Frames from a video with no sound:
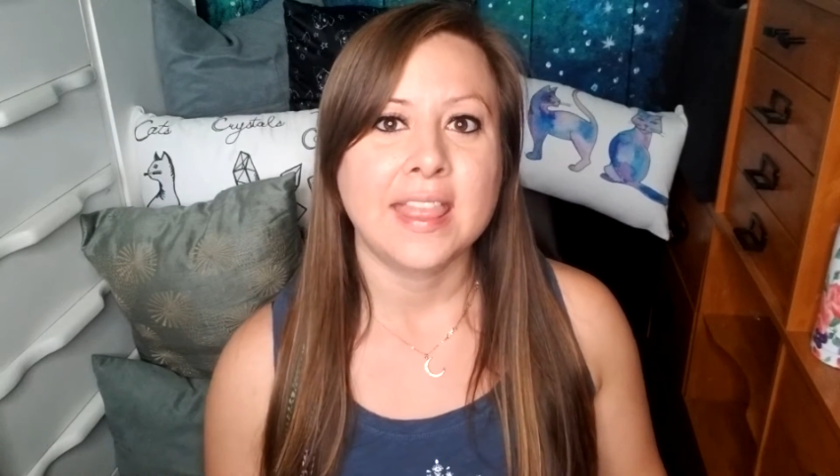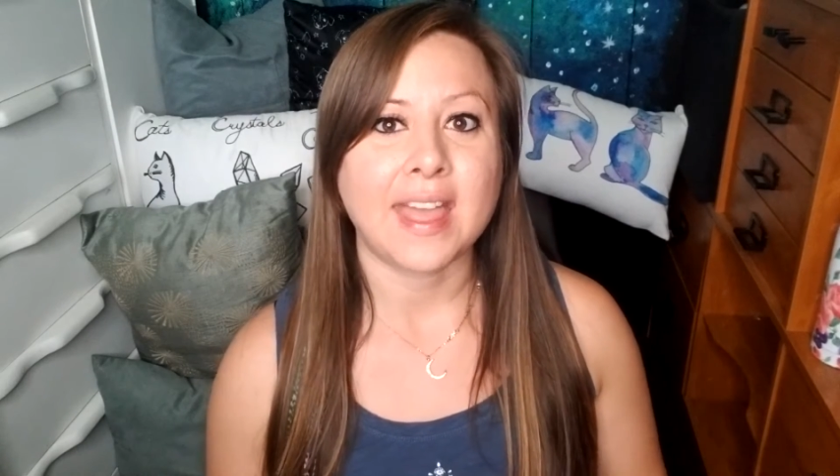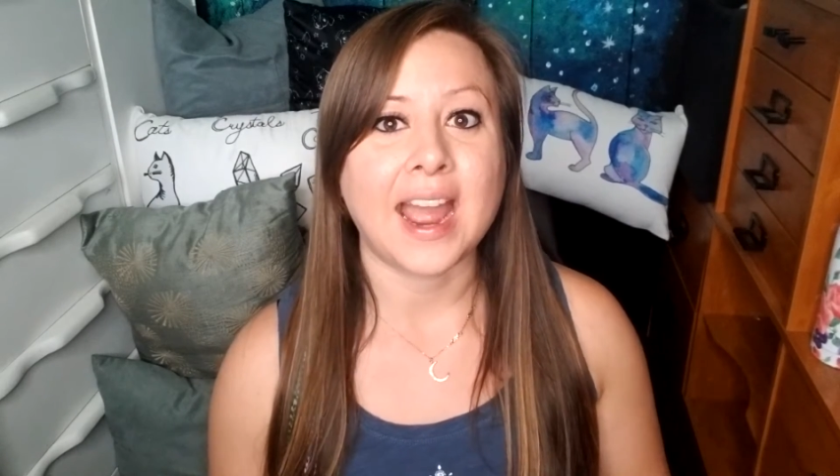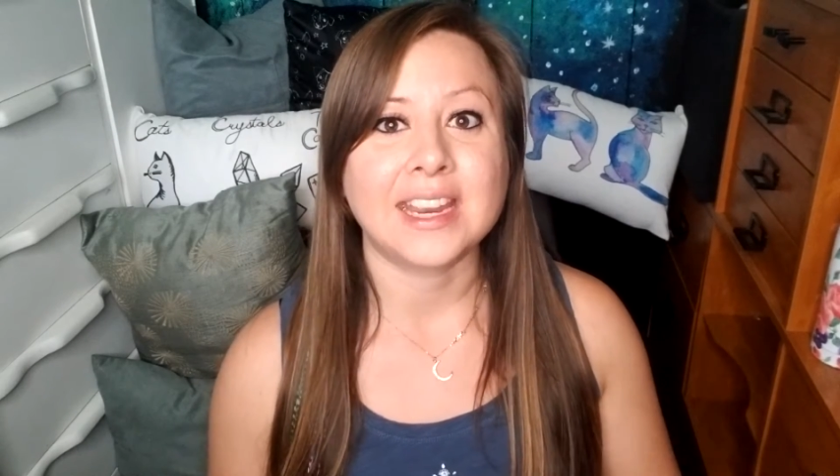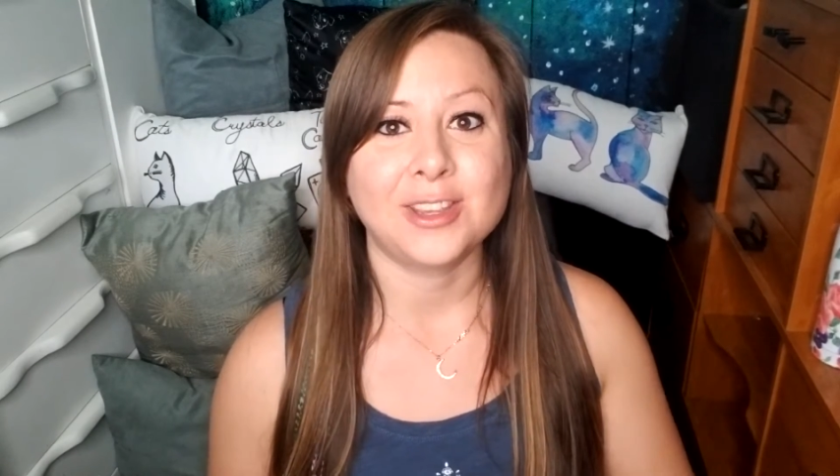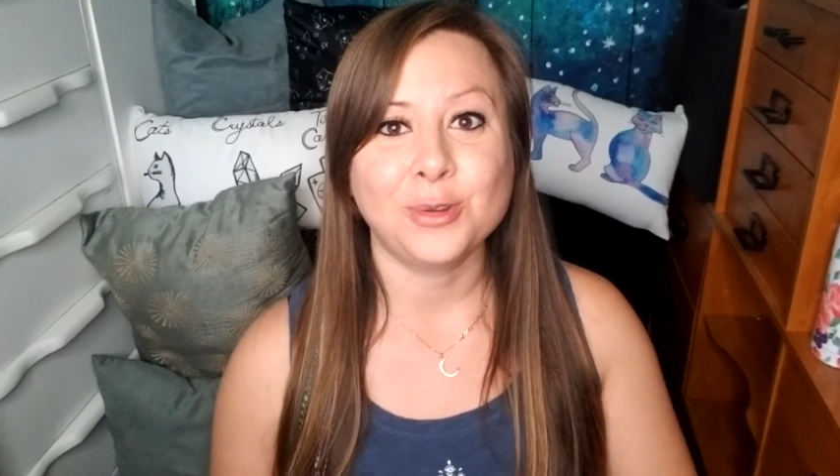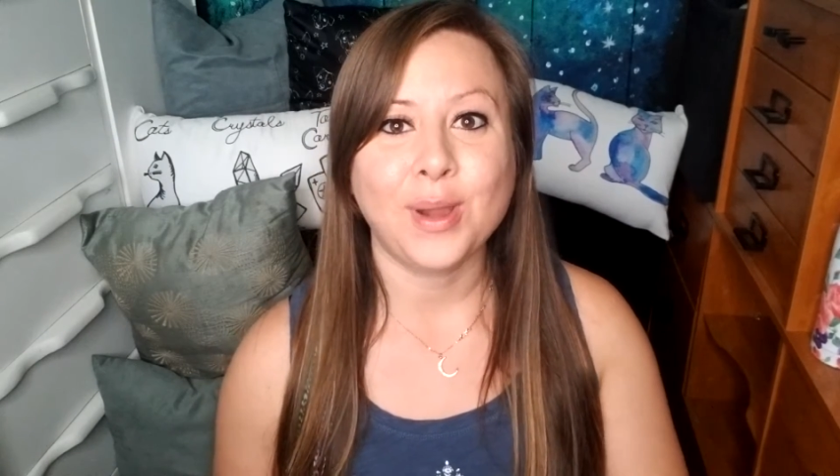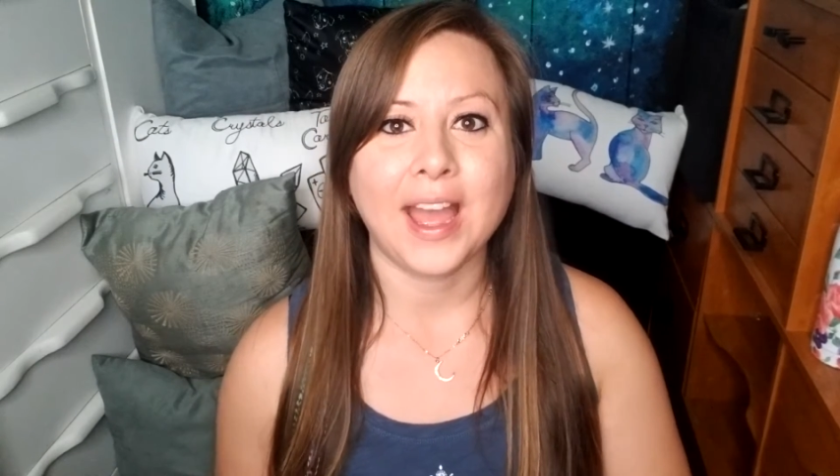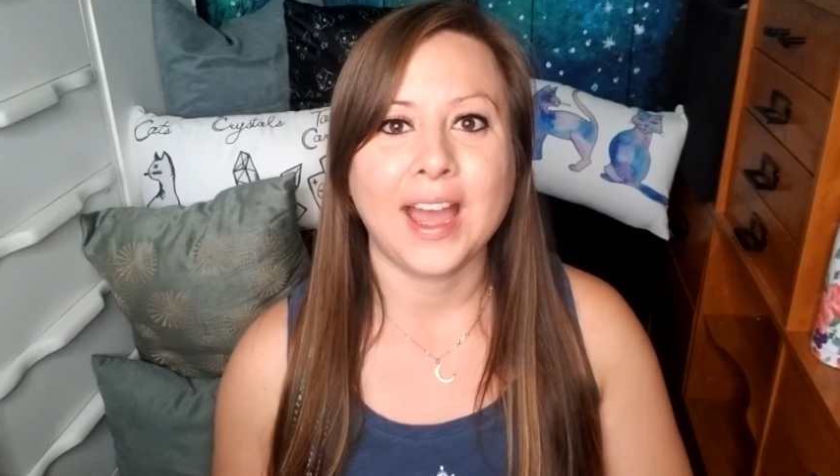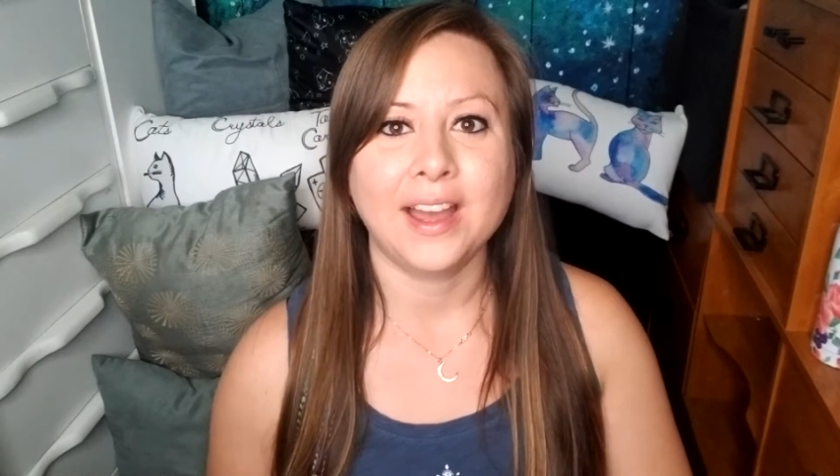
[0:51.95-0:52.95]
that
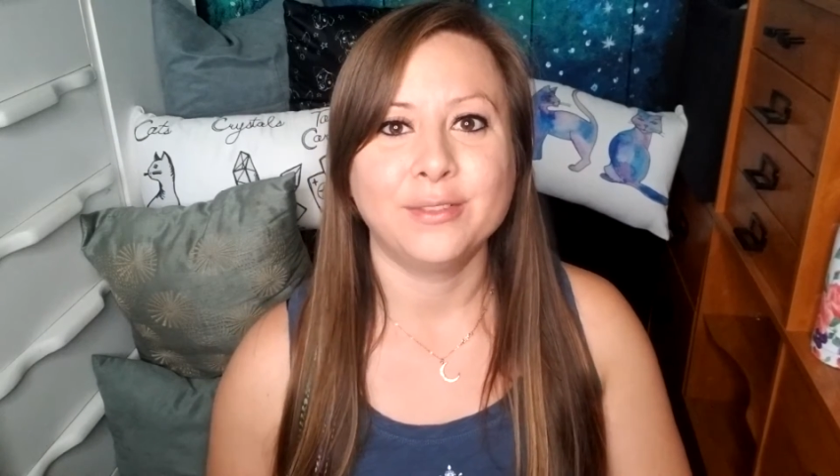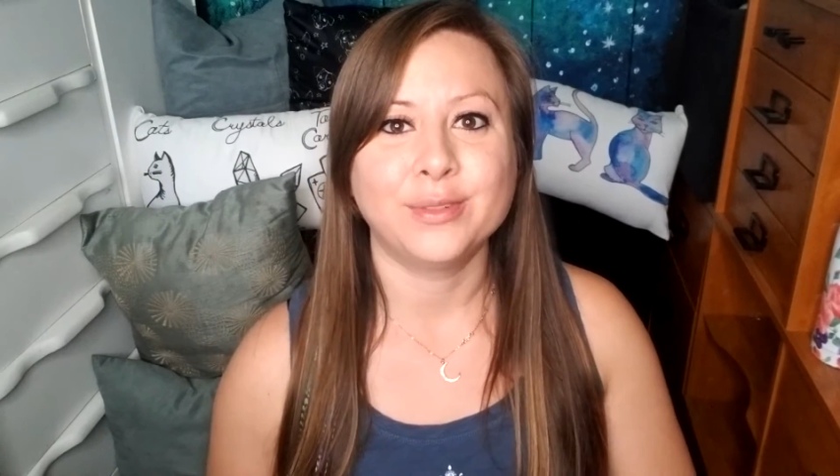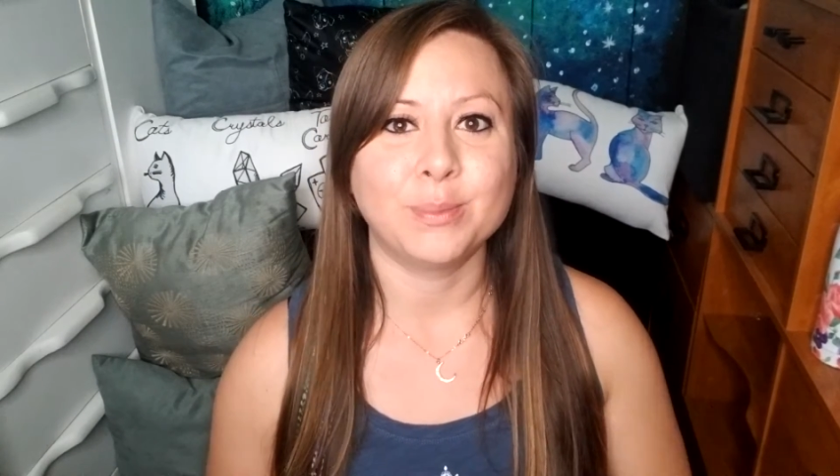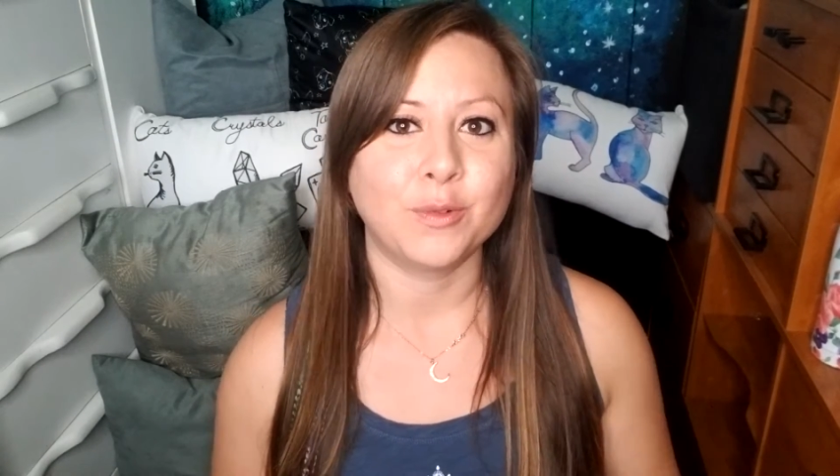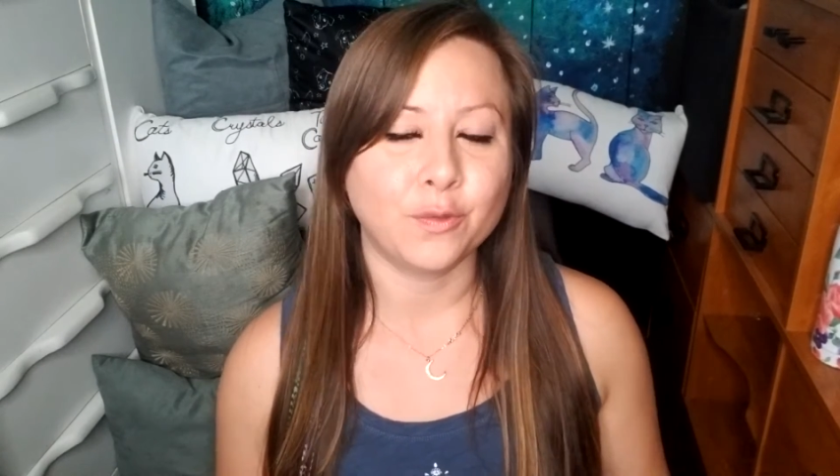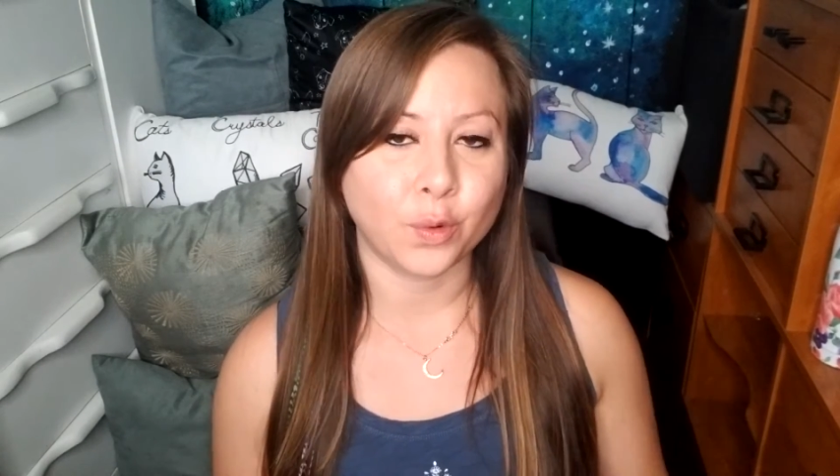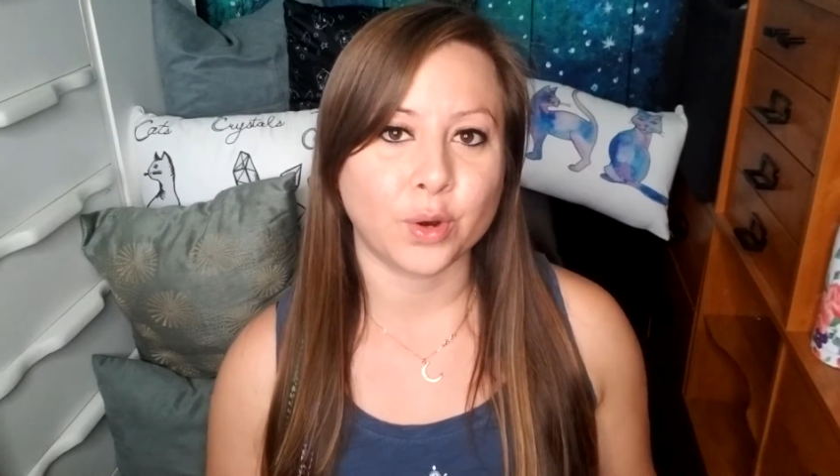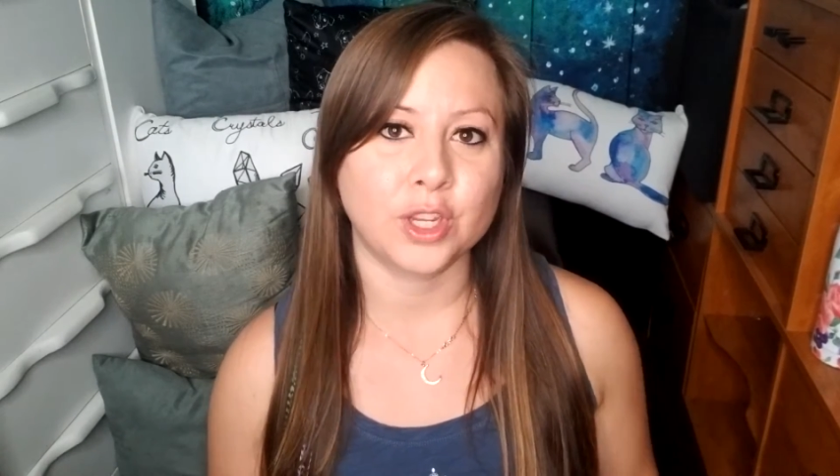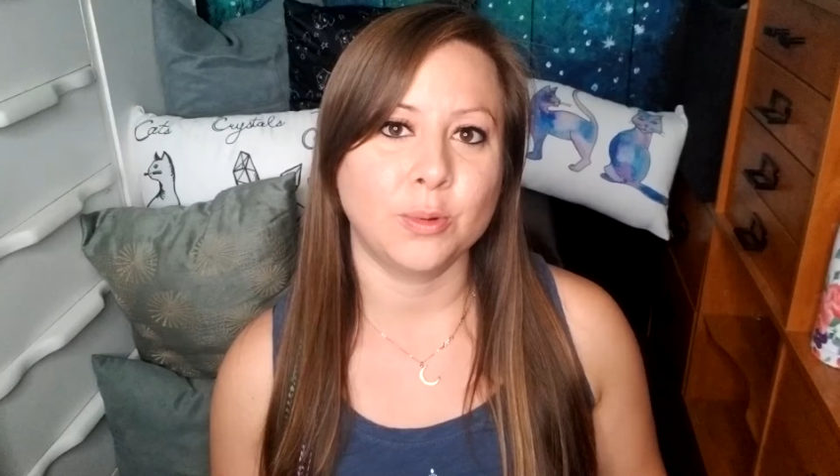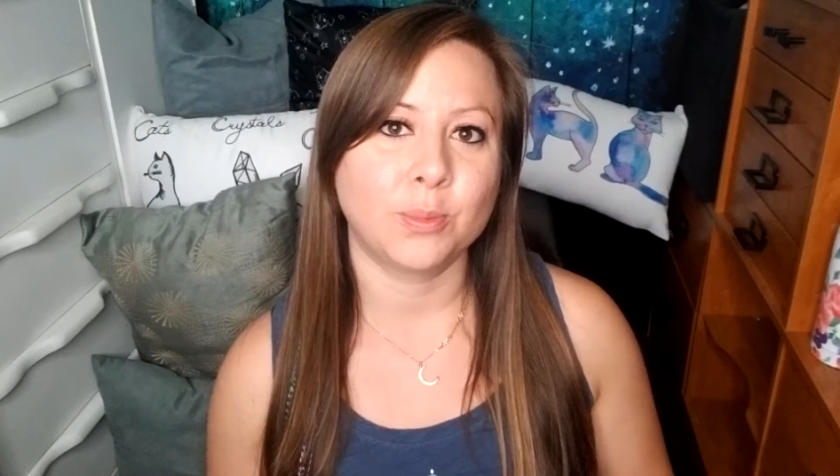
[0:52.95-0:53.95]
you have before you